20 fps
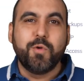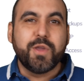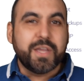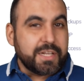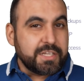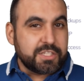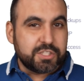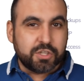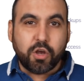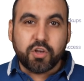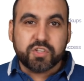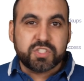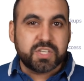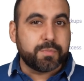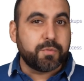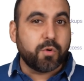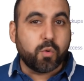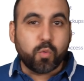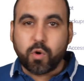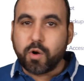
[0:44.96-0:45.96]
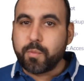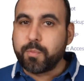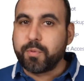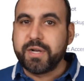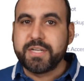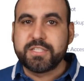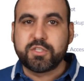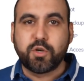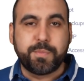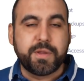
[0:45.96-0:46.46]
We can install several
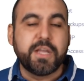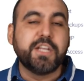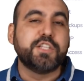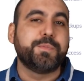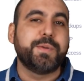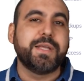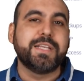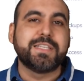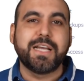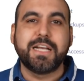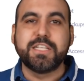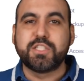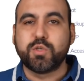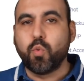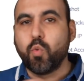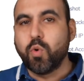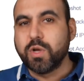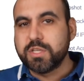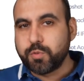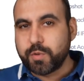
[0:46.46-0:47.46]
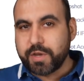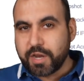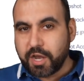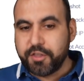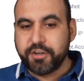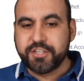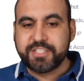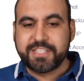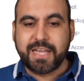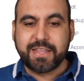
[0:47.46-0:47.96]
WordPress or P H P sites once we
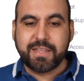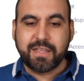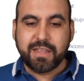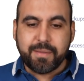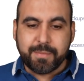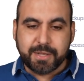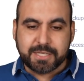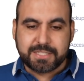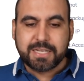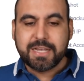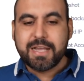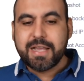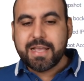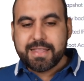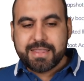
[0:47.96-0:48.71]
understand the limits.